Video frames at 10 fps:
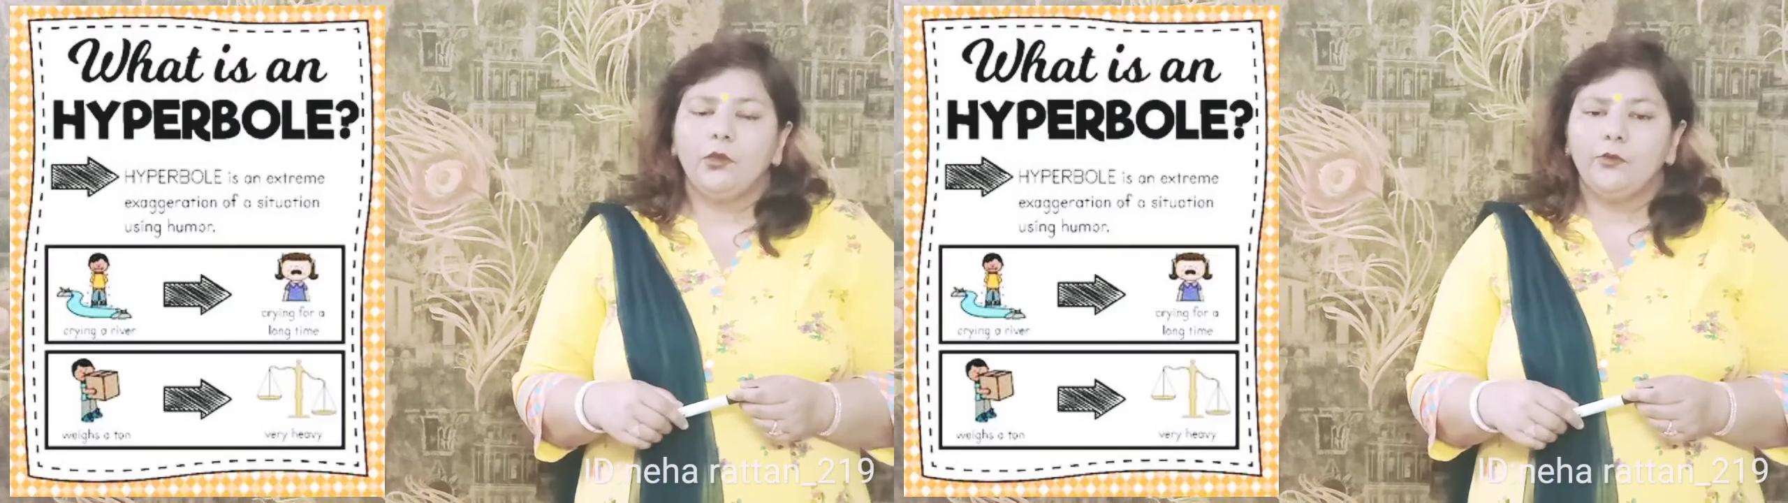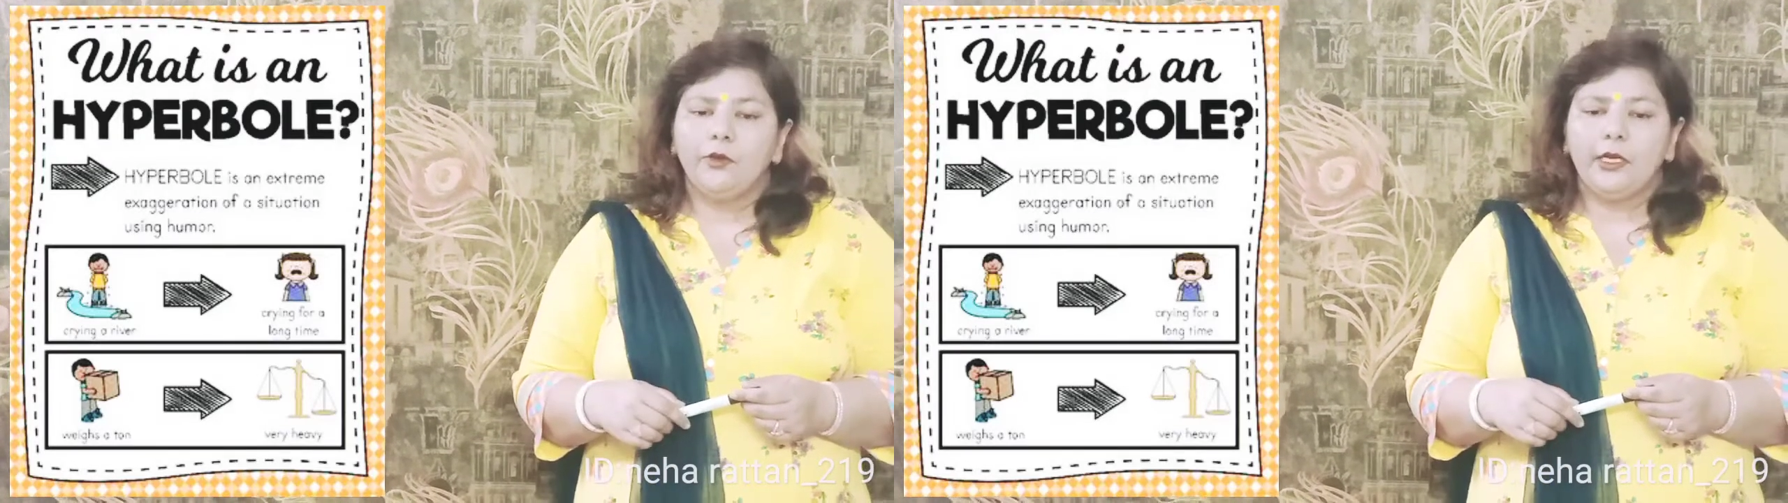
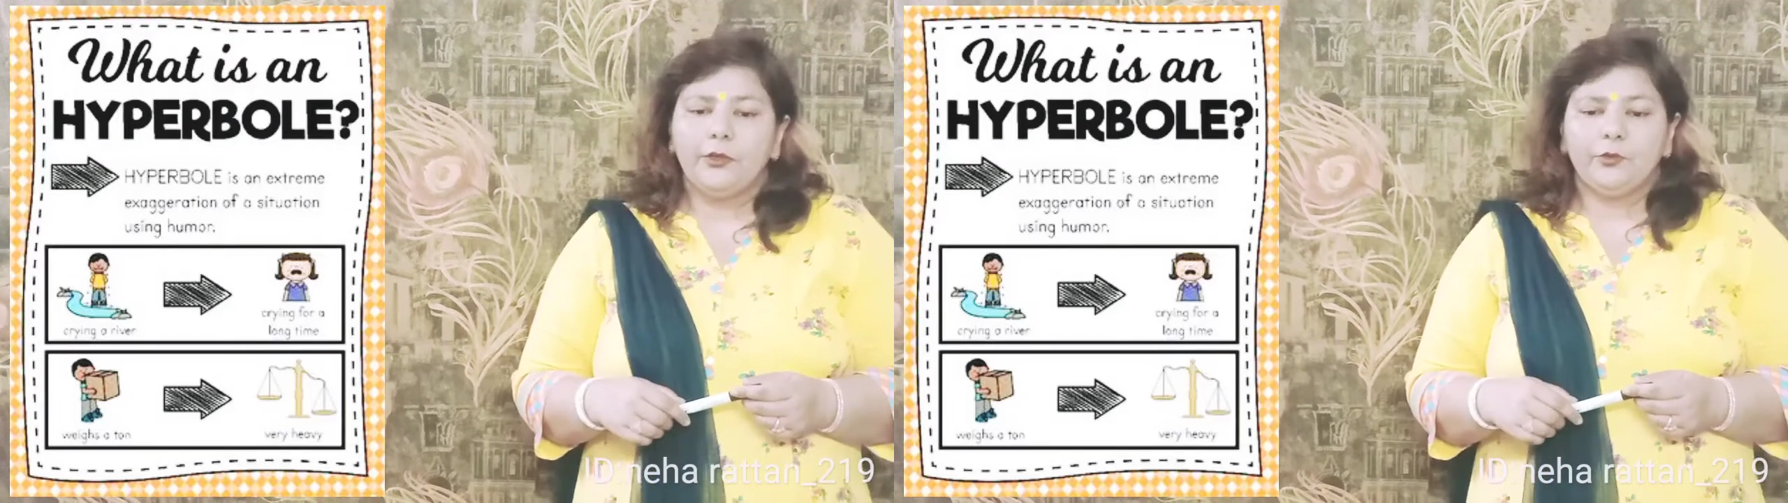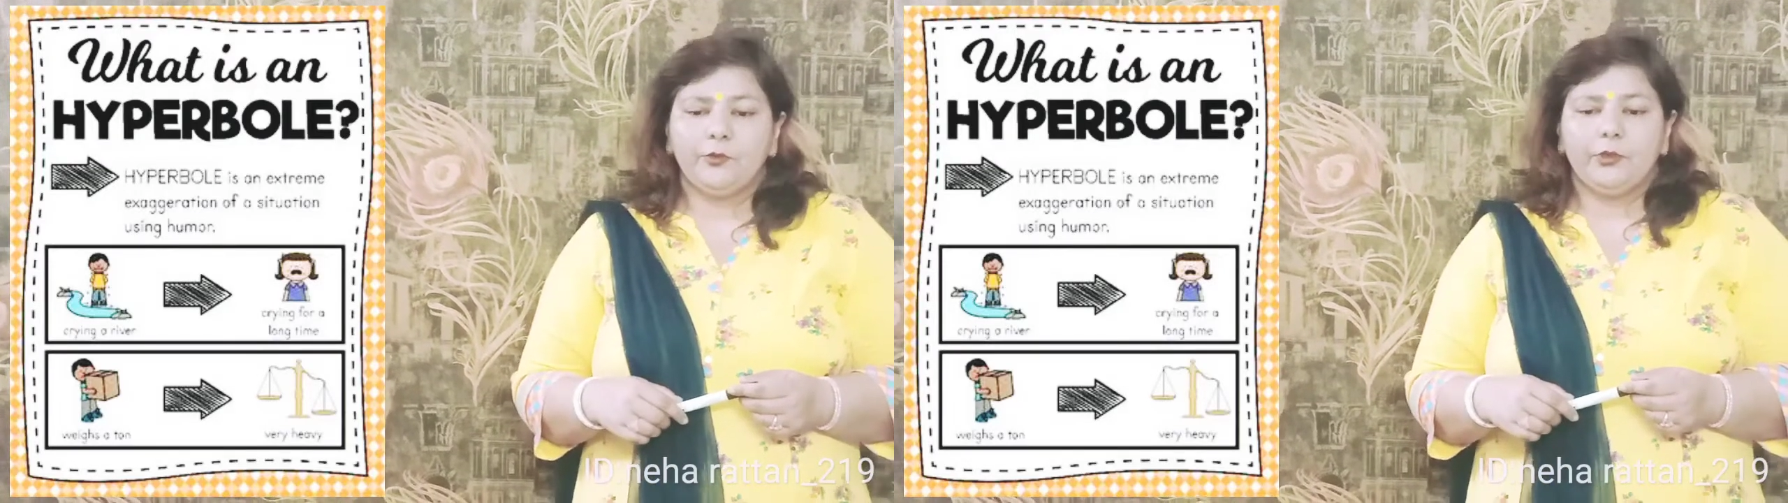of
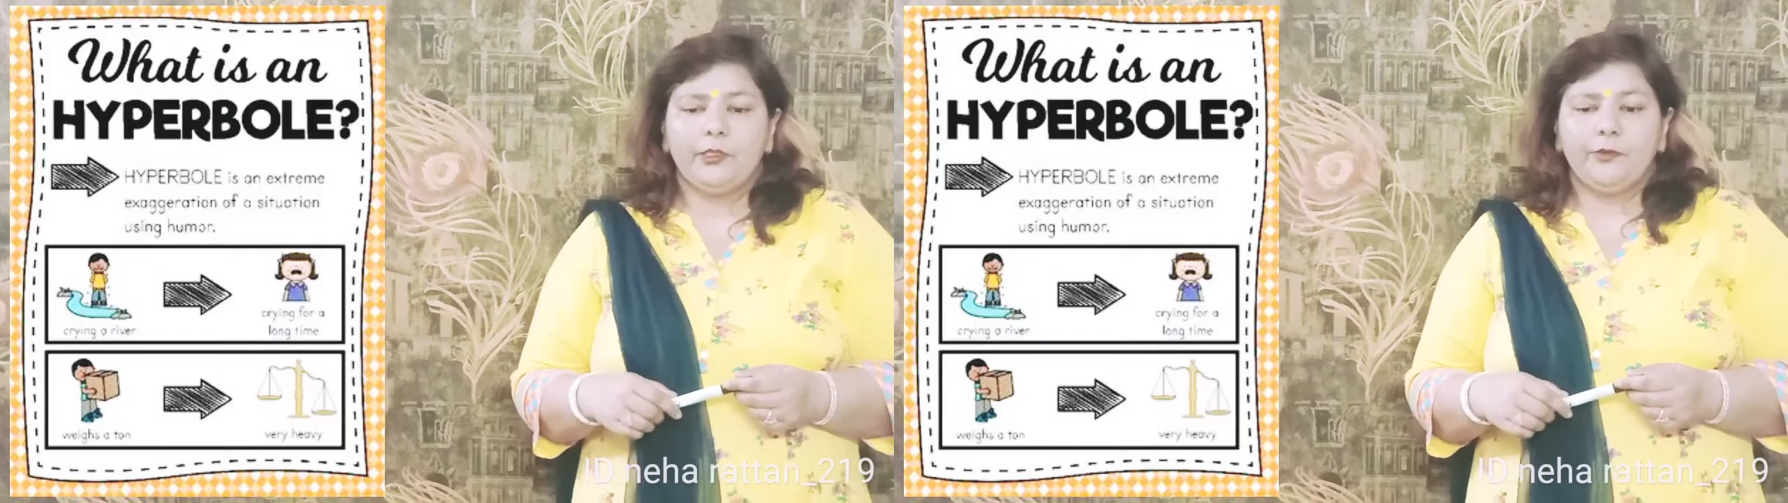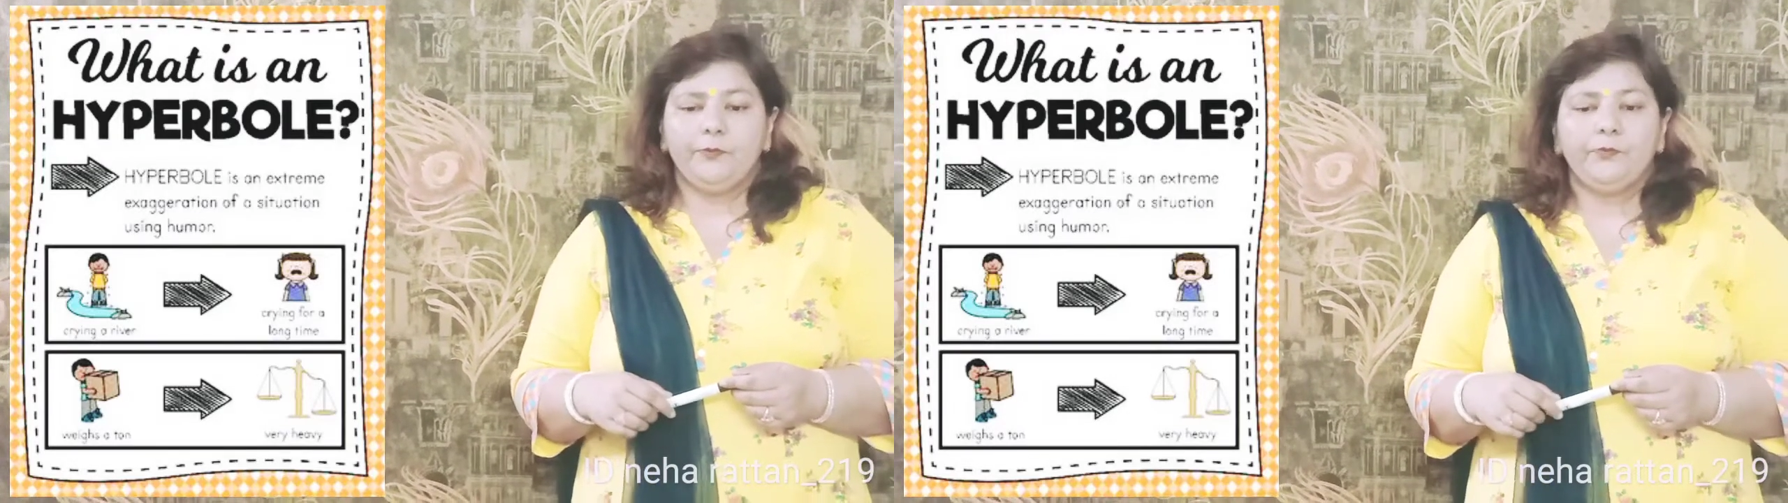
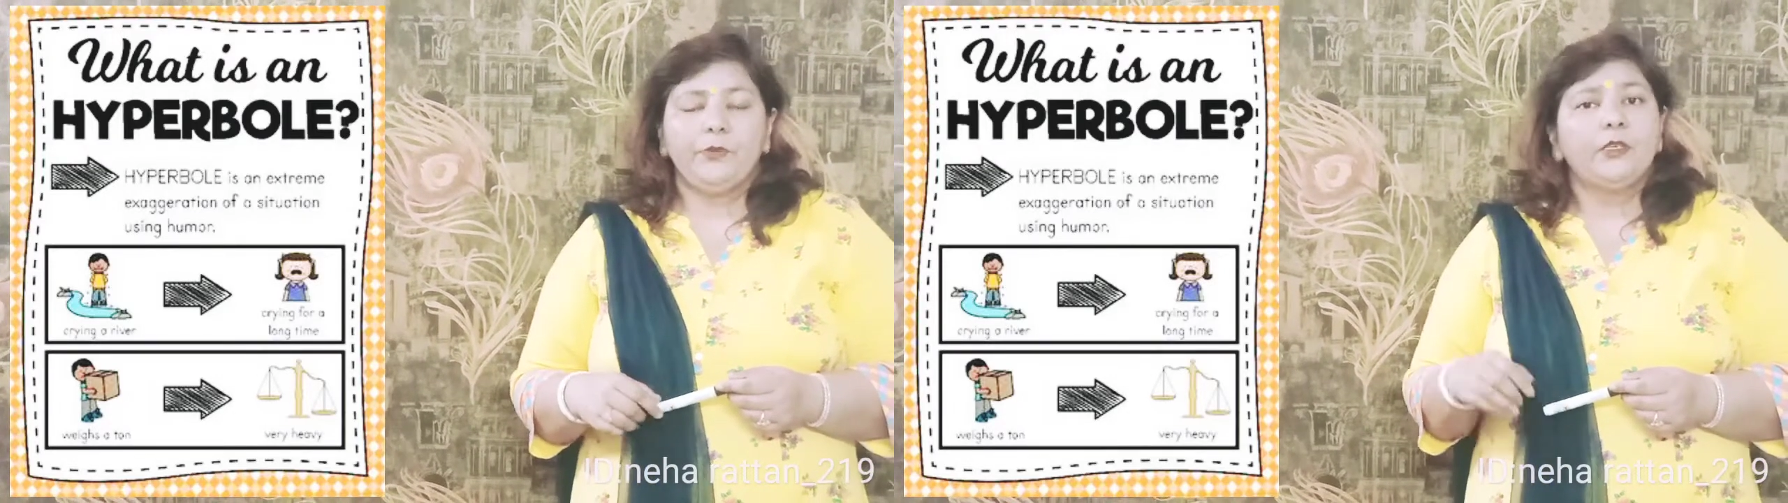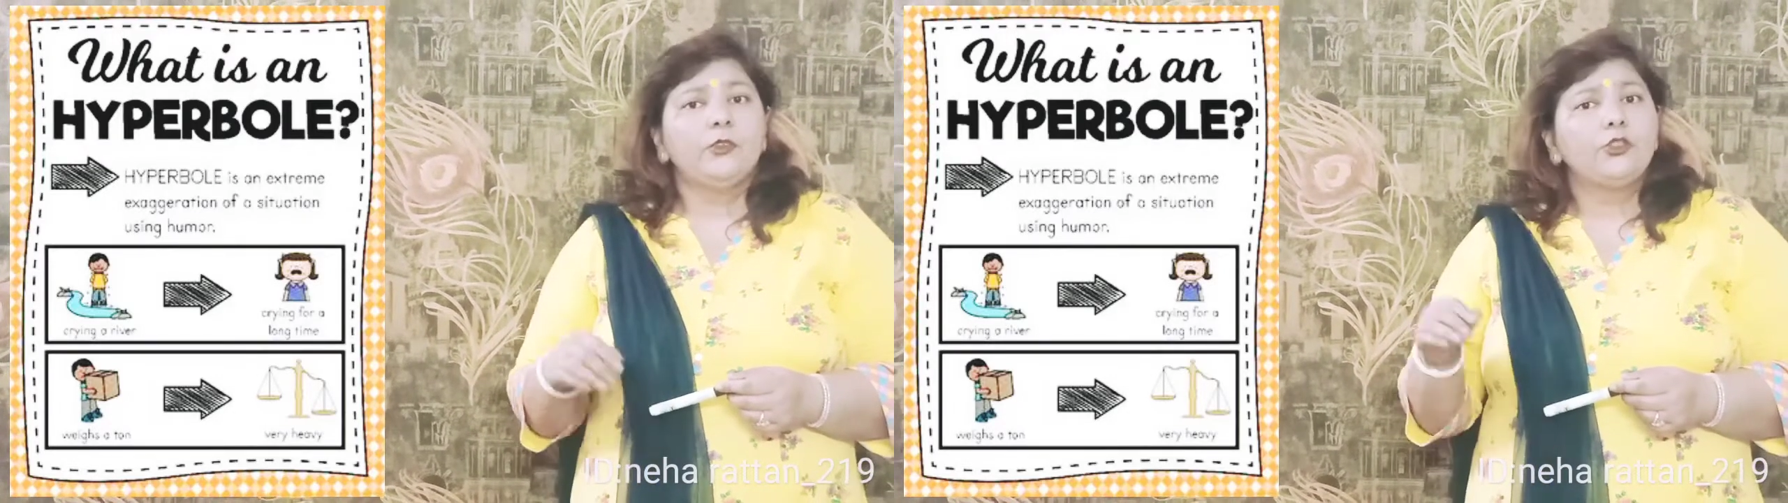hyperbole.
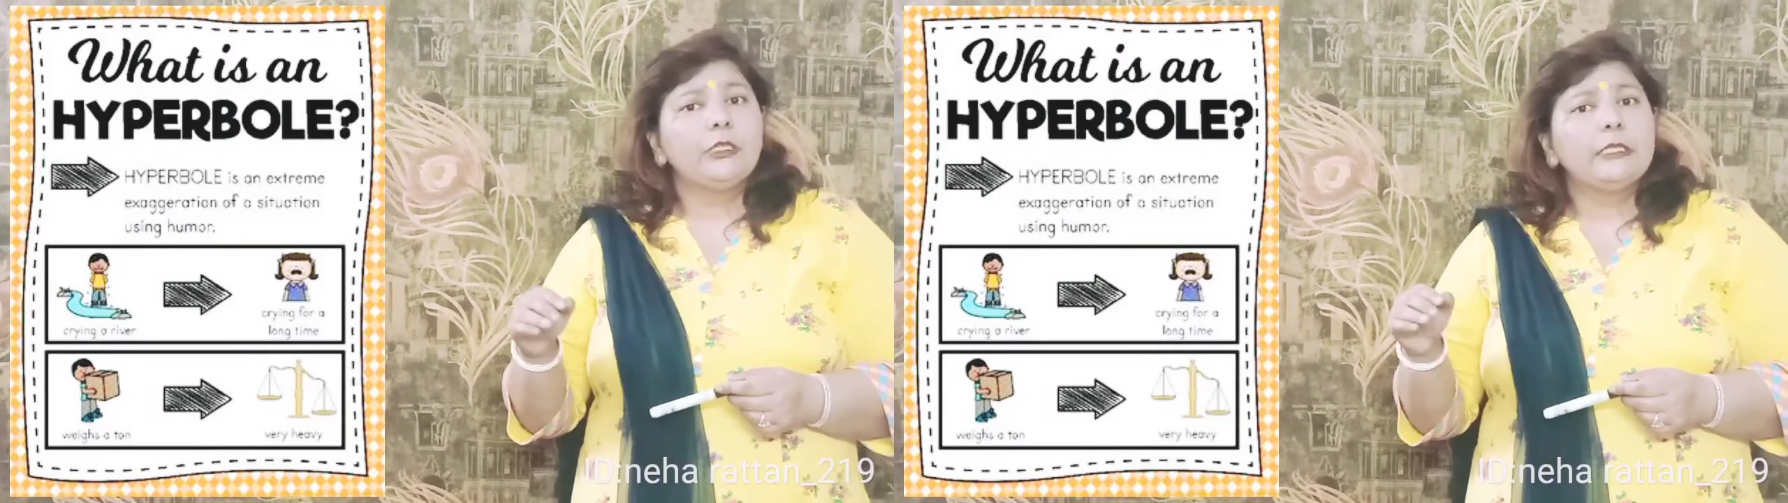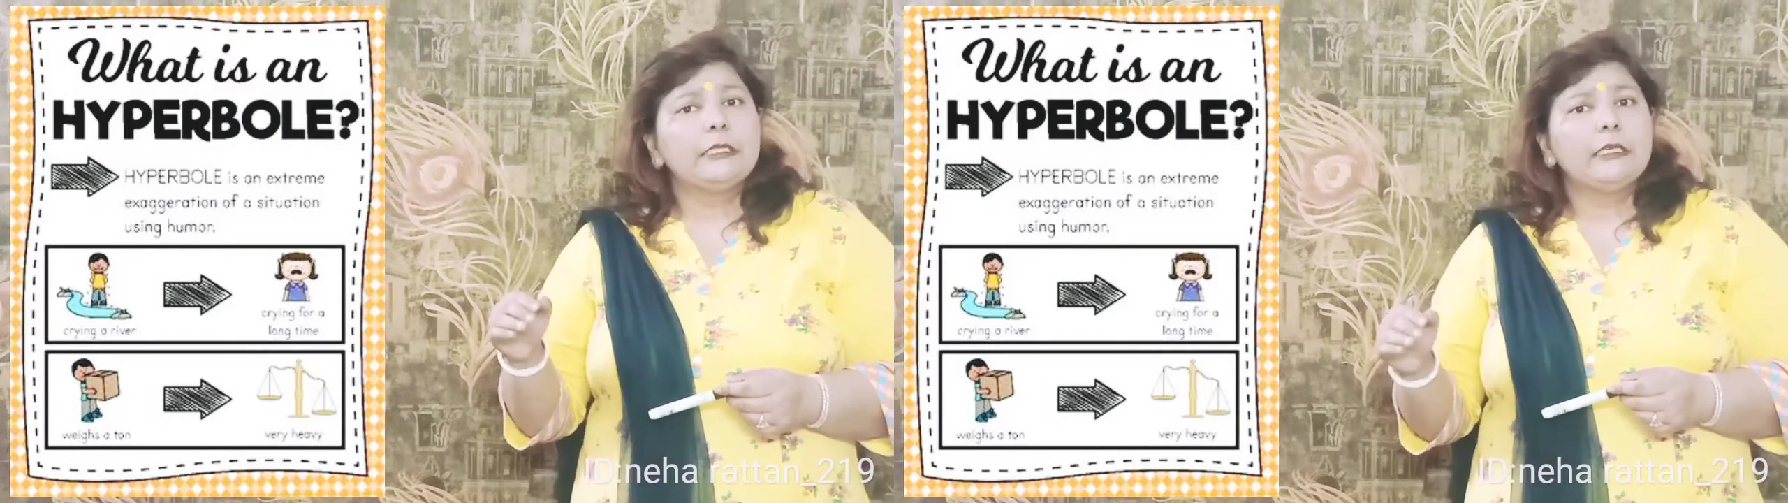
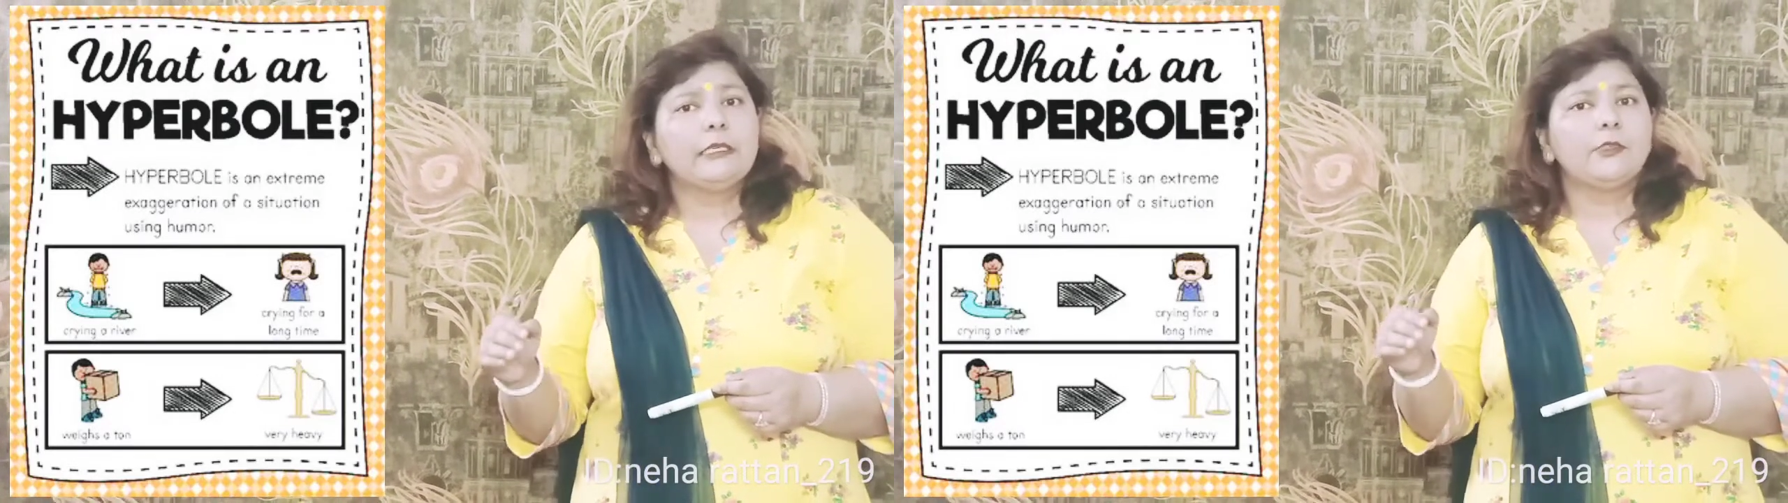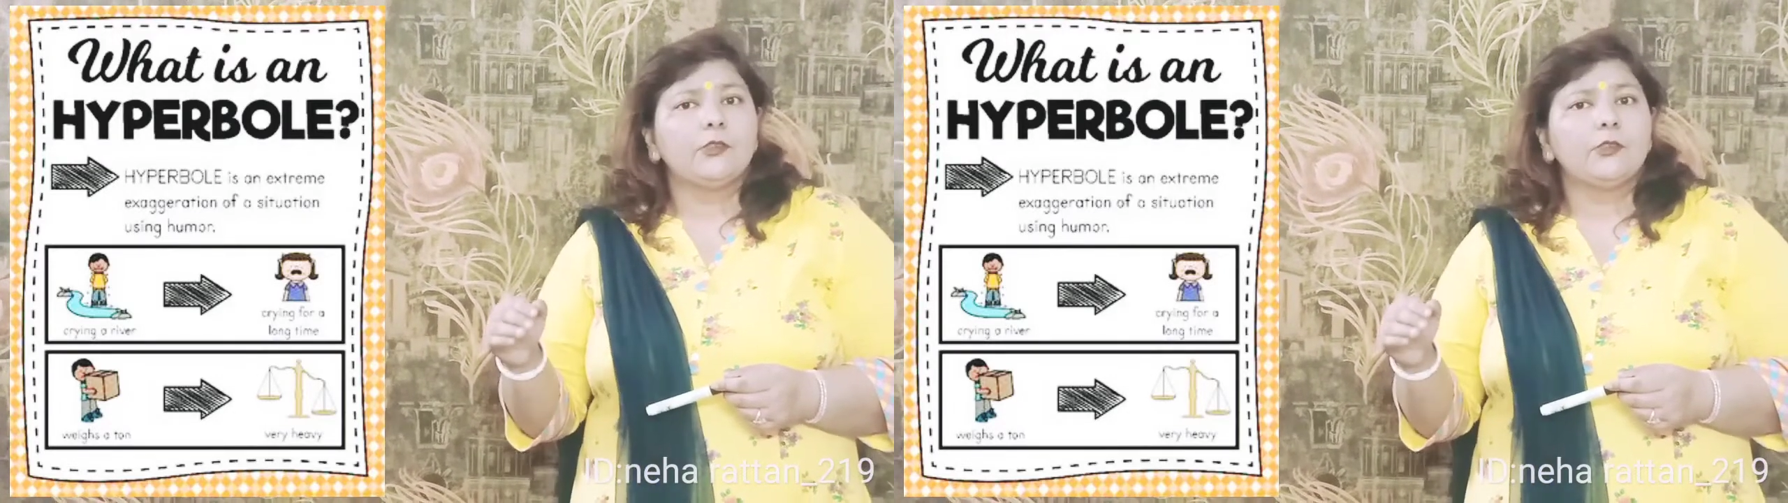She said